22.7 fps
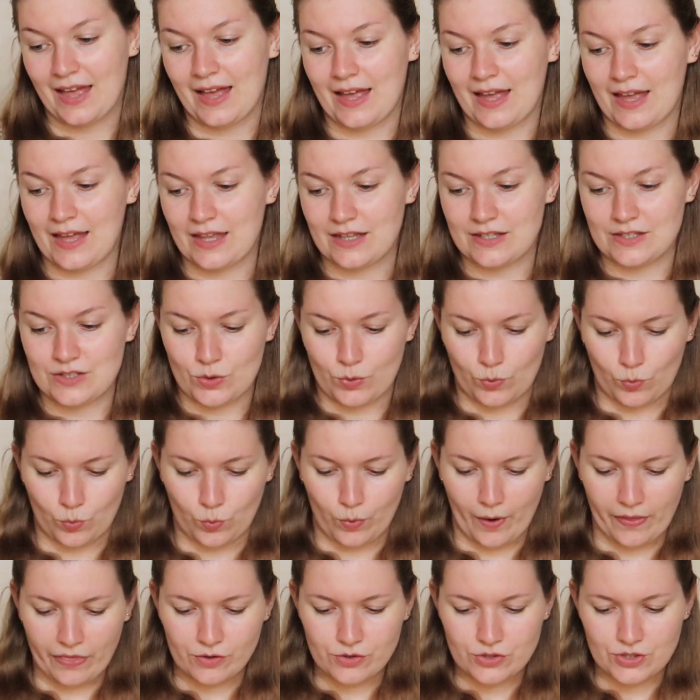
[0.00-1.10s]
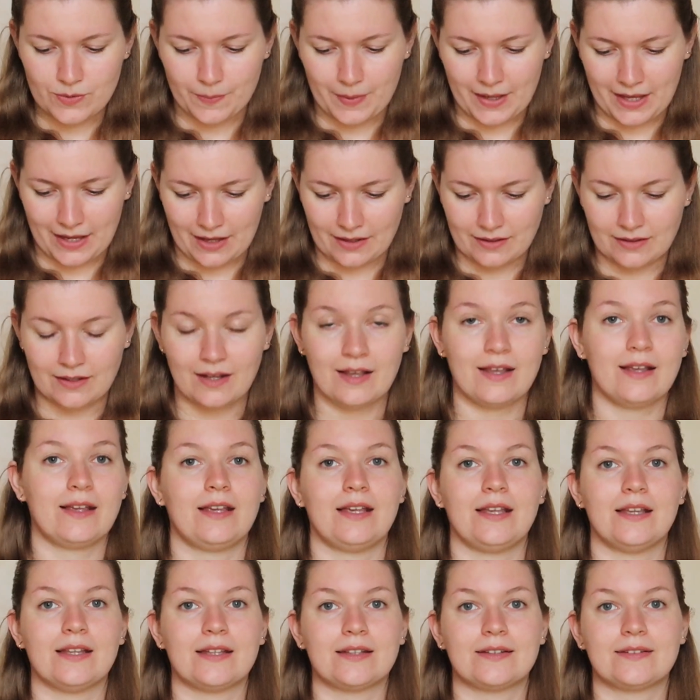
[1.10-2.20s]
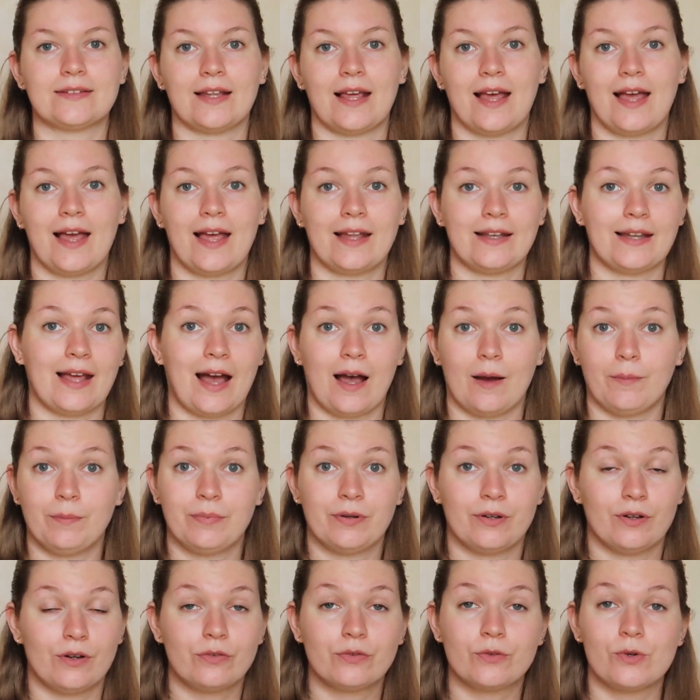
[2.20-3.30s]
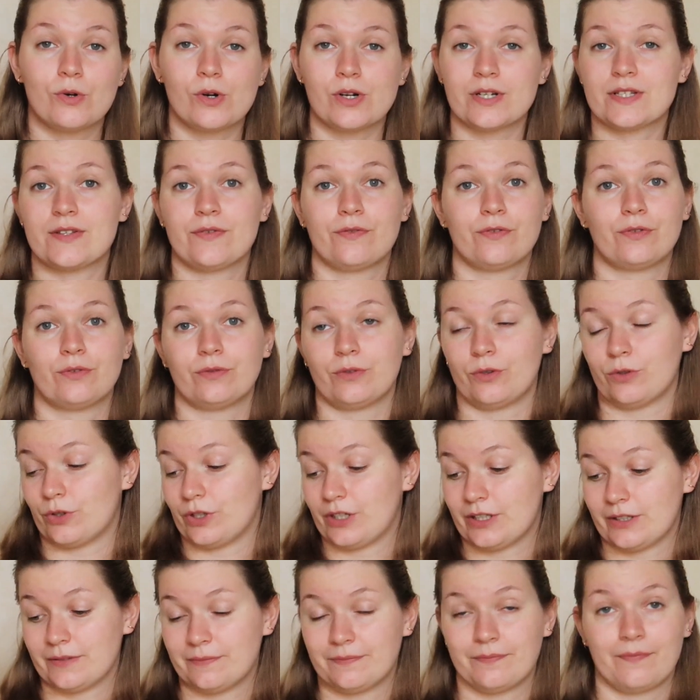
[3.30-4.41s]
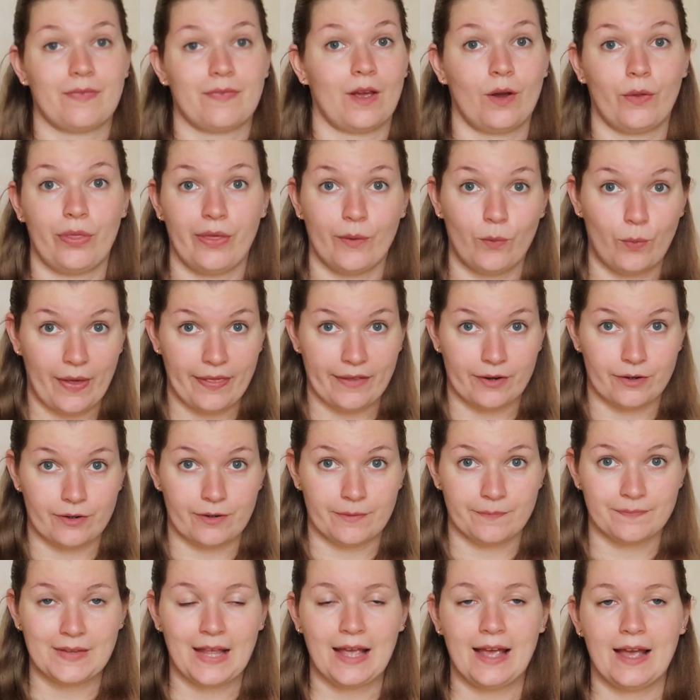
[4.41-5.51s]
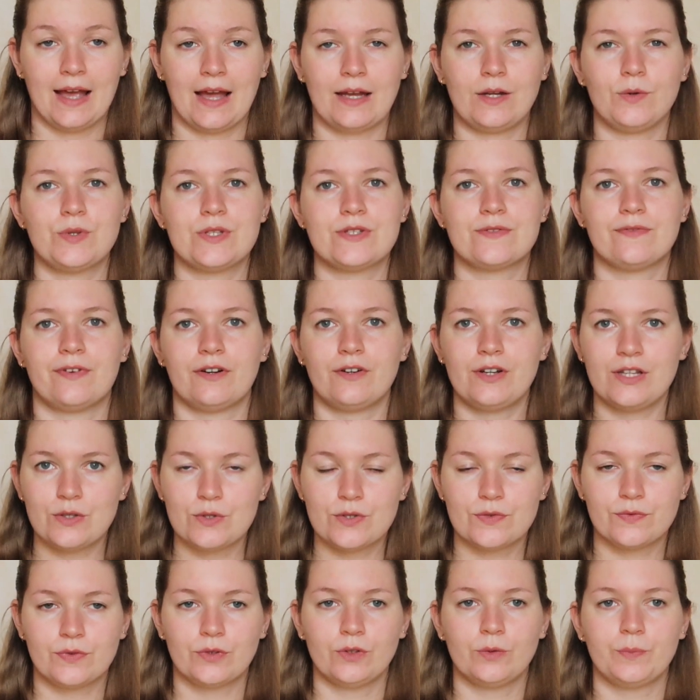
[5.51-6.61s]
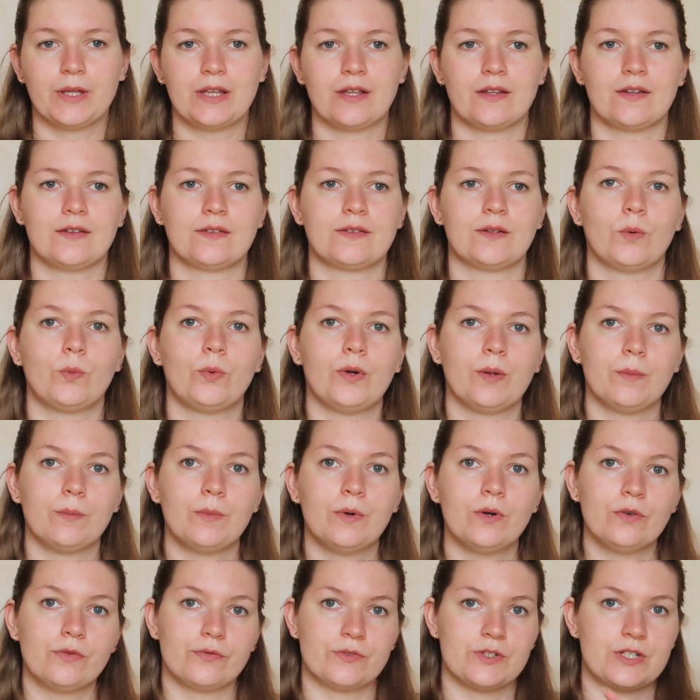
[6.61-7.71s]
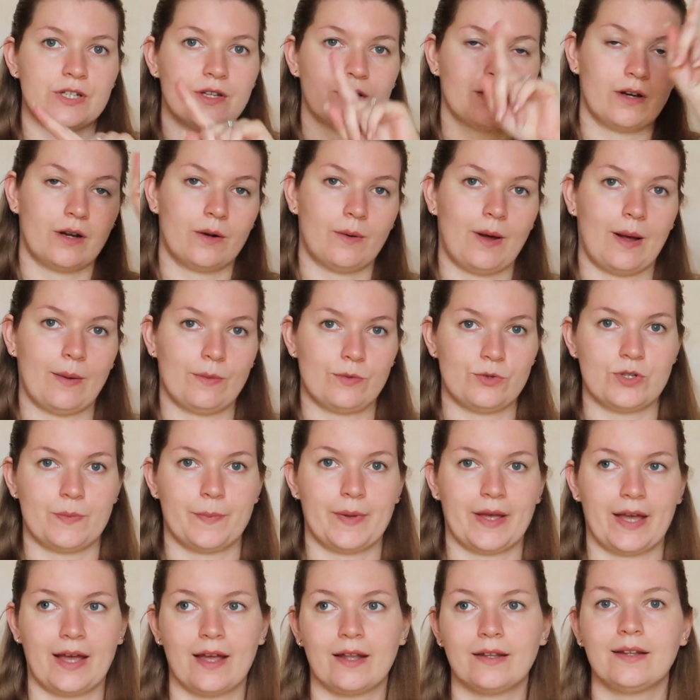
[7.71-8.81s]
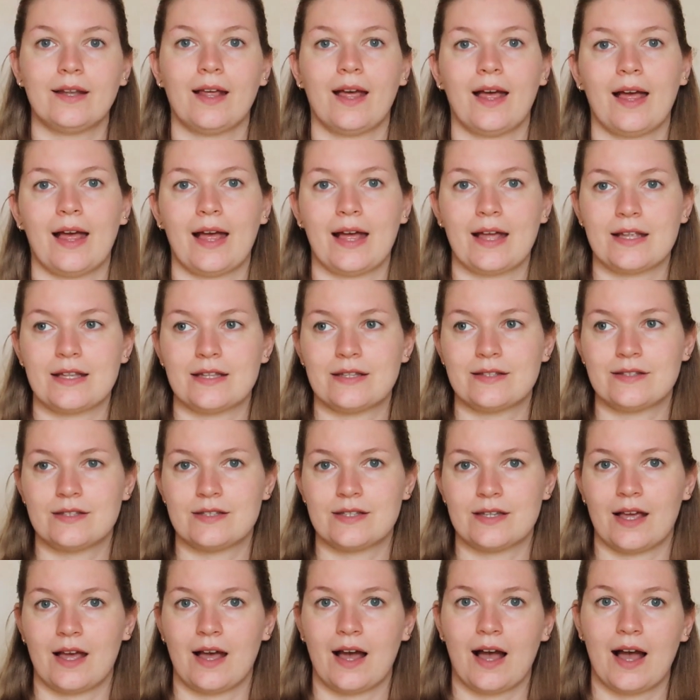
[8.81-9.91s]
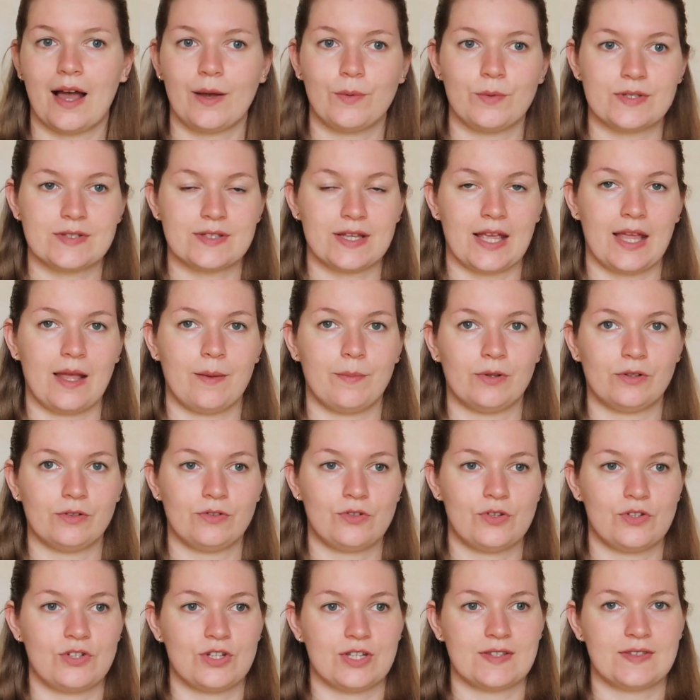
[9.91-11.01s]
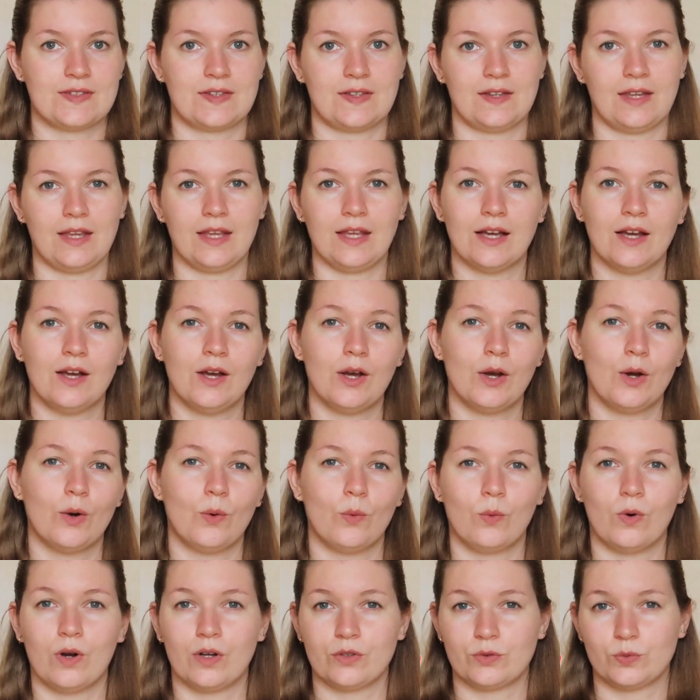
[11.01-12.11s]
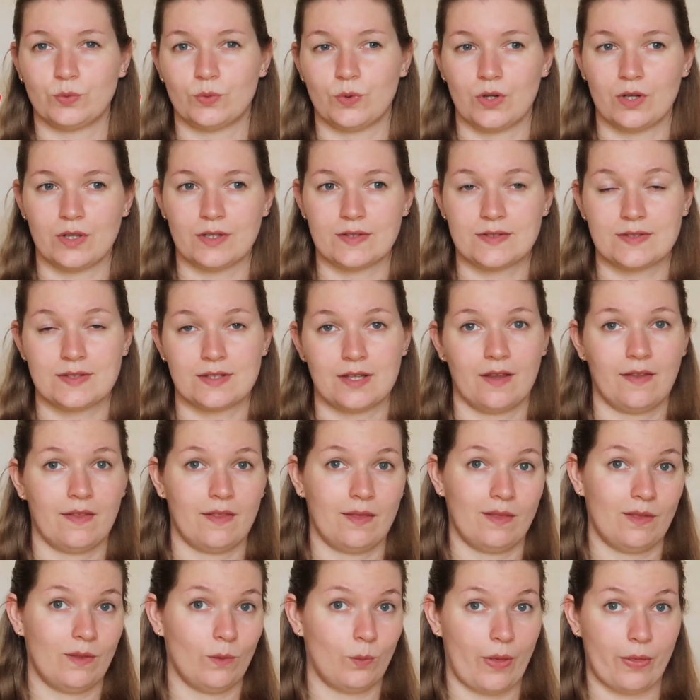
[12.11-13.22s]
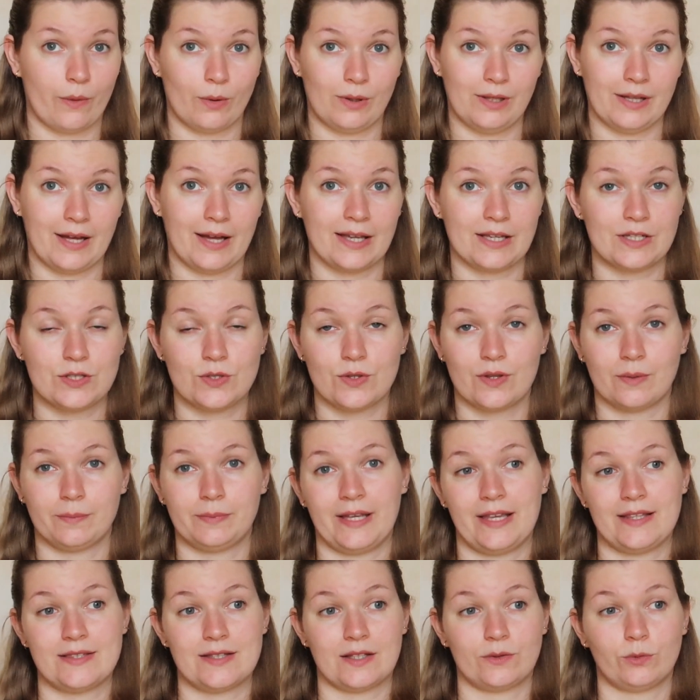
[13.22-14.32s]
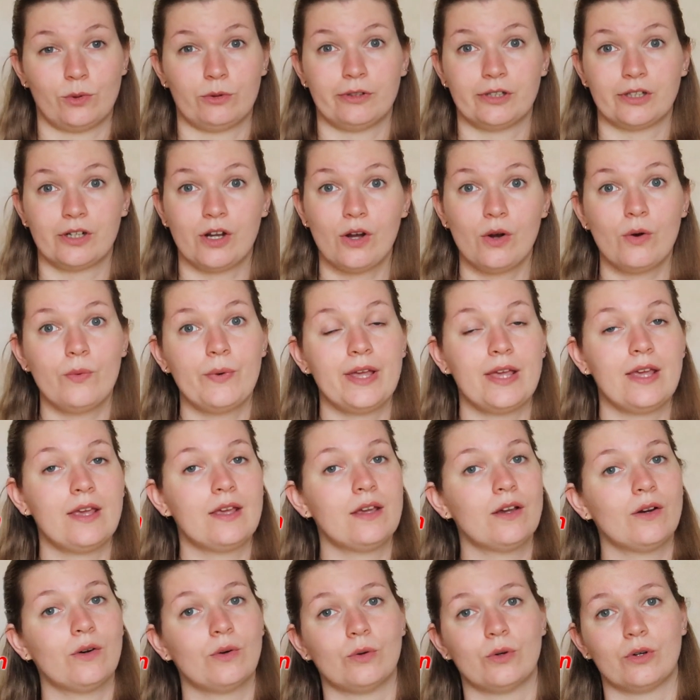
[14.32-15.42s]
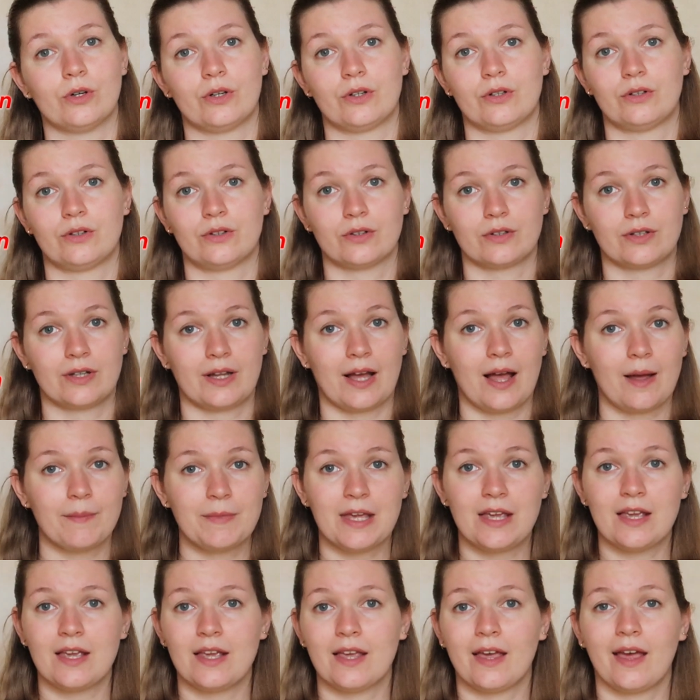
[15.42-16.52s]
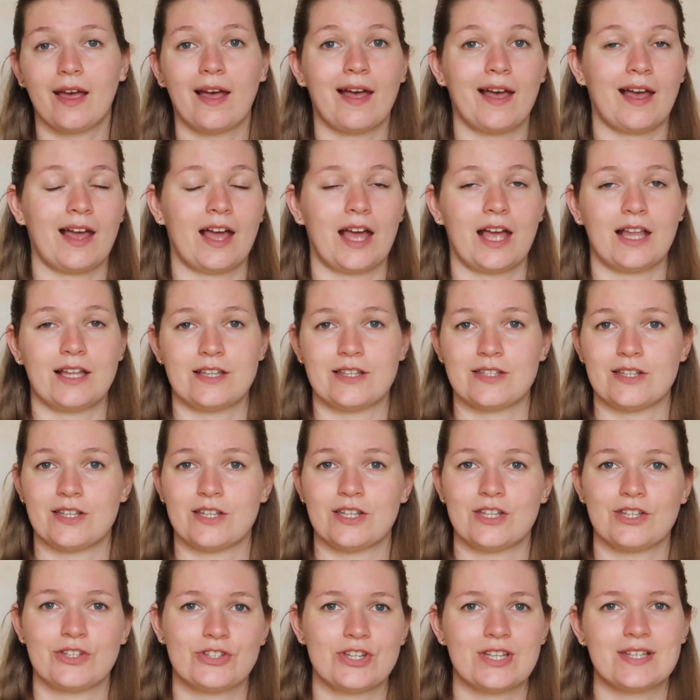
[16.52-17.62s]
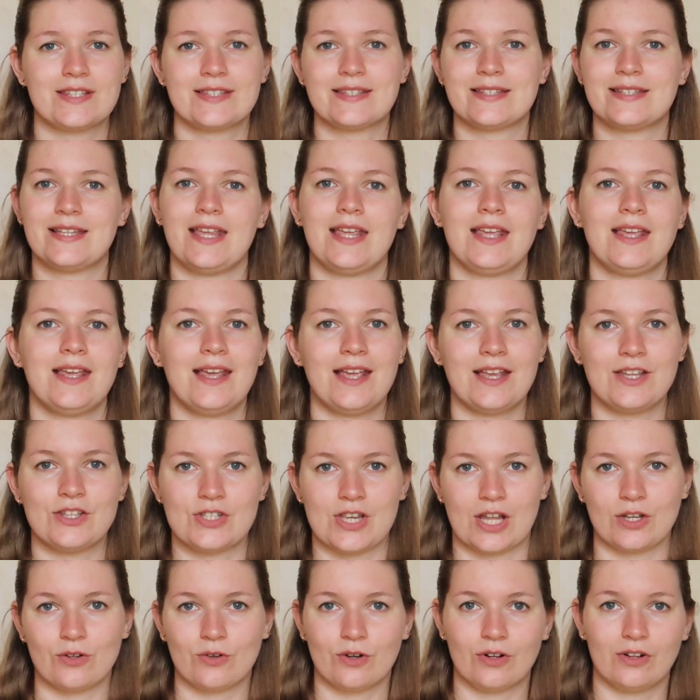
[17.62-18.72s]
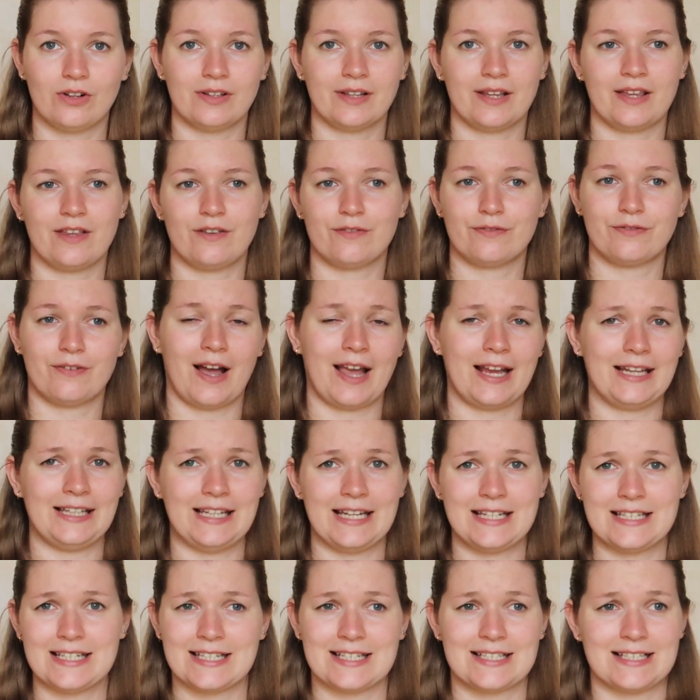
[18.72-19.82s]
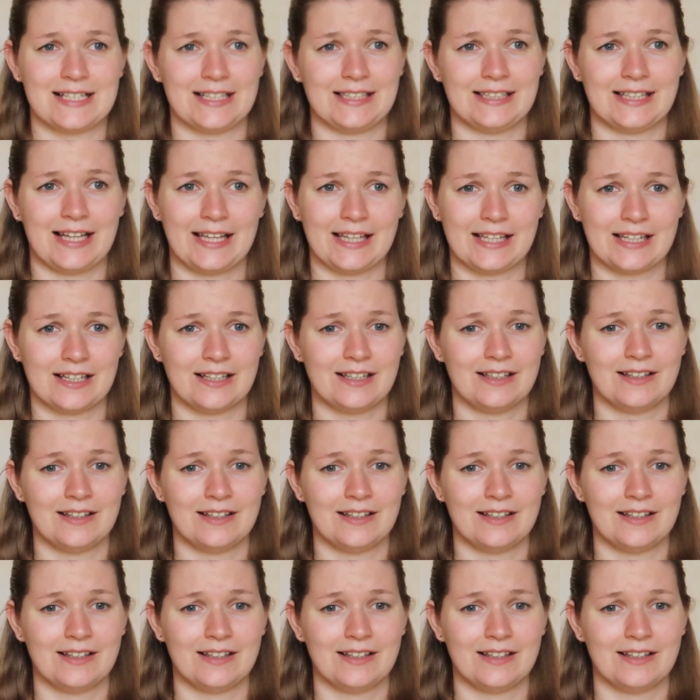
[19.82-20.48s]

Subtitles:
And Weather Japan is an app, of course, for the weather, and it was very useful because we moved around Japan, and I was able to just see what was the weather like to the place that we were going or coming, and just seeing in general if I needed like